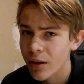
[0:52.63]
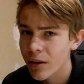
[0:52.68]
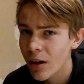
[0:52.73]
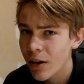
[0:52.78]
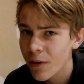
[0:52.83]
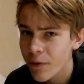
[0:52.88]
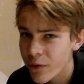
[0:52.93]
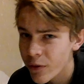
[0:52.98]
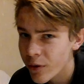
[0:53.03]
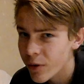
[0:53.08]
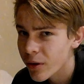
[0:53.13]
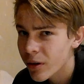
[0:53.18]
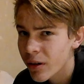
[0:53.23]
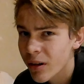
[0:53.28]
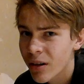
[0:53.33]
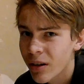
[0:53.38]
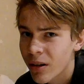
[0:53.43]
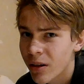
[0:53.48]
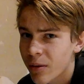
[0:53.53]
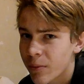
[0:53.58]
not for
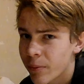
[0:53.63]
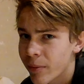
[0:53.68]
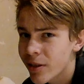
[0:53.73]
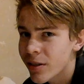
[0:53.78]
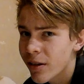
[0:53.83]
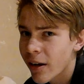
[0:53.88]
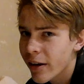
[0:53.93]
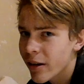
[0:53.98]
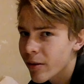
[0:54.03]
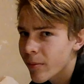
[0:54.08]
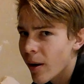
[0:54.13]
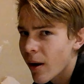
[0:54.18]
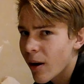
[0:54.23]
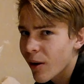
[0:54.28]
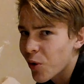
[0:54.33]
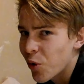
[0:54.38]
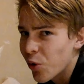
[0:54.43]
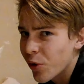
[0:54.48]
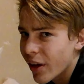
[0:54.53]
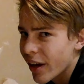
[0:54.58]
me talking about how
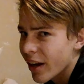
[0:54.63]
cool I